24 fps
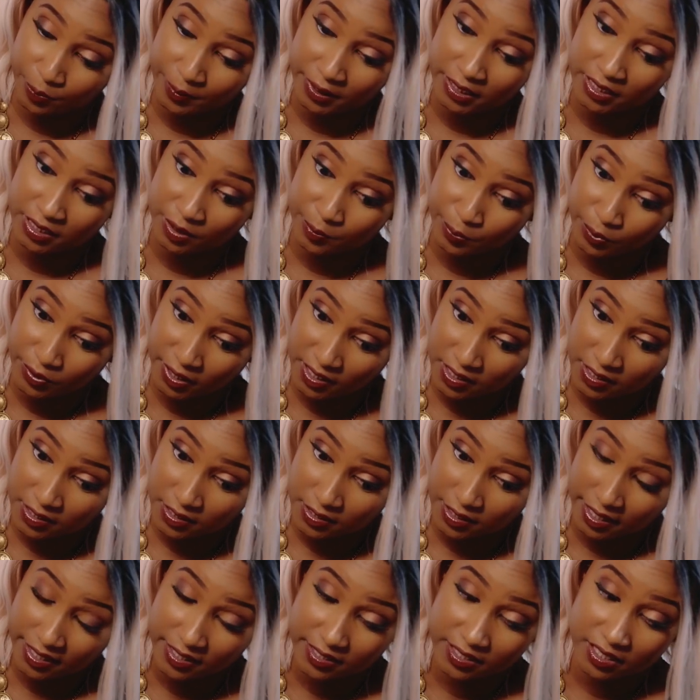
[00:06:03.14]
So unajua venye like
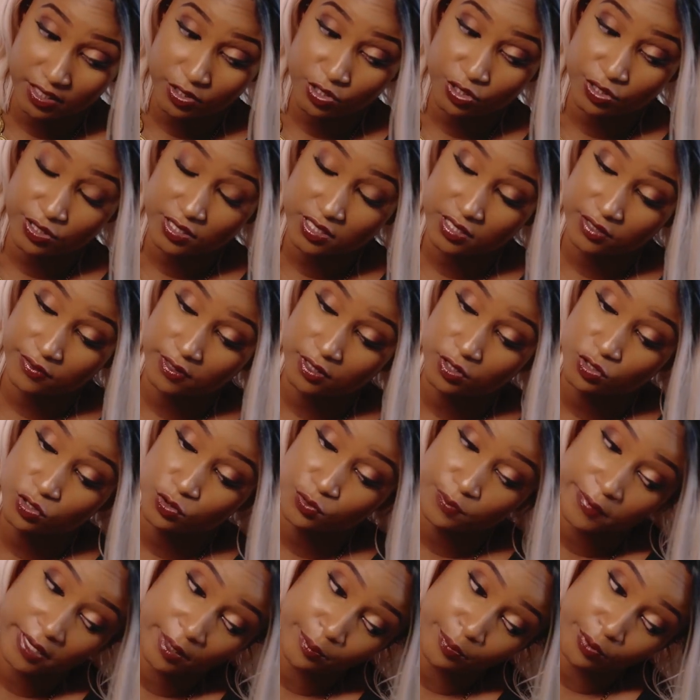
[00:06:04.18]
you love university
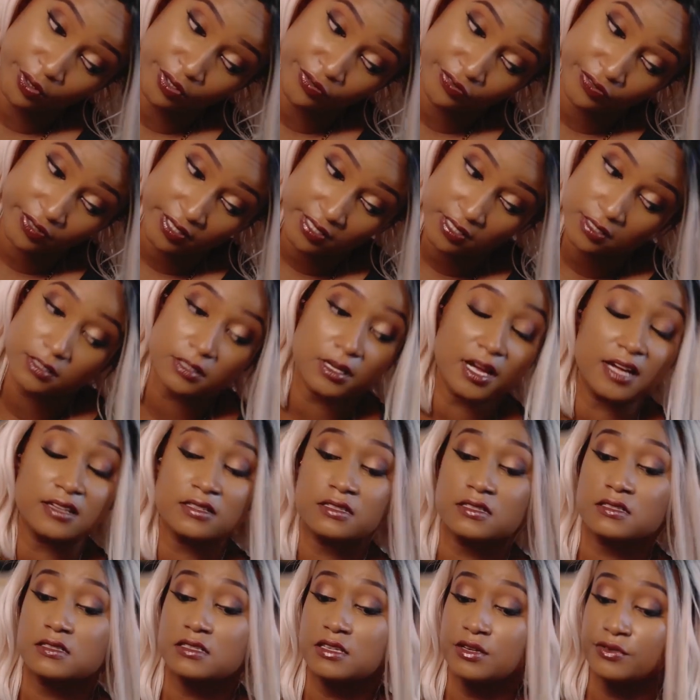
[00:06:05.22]
and everything. Again,
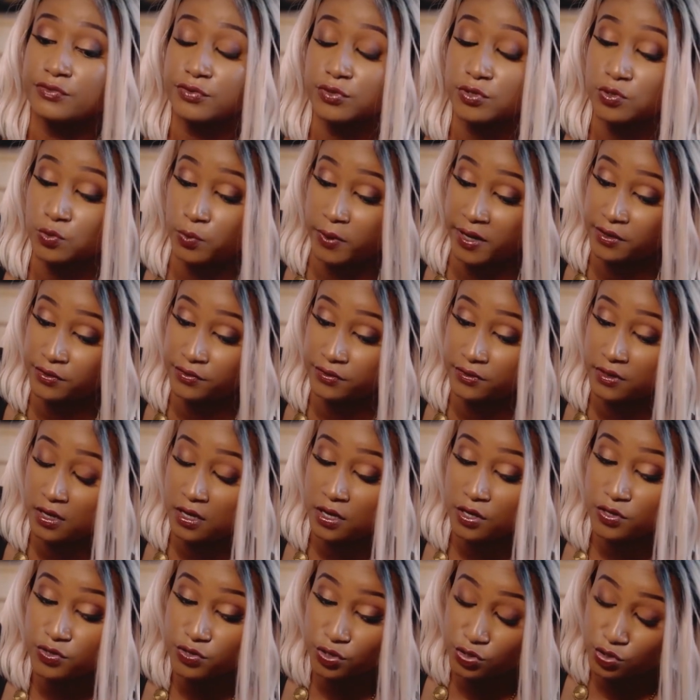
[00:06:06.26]
I repeat, mkona
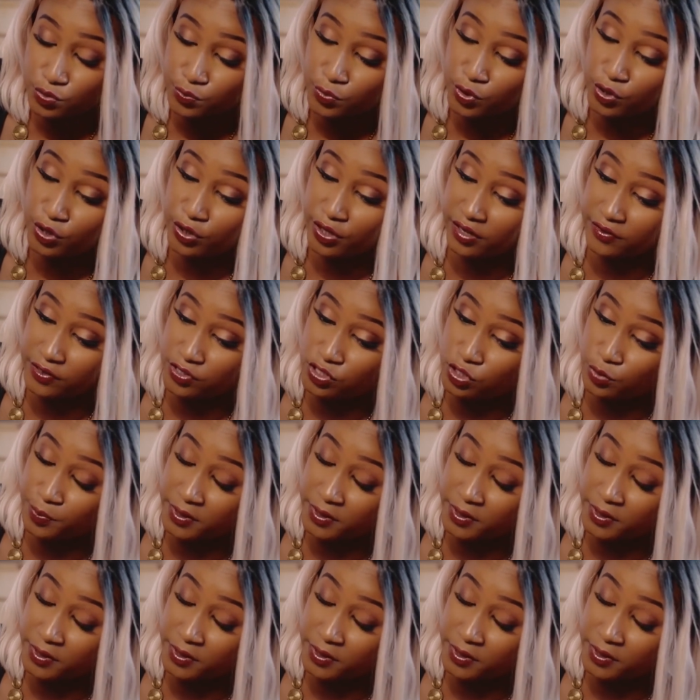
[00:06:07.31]
Valentine's ama mko tu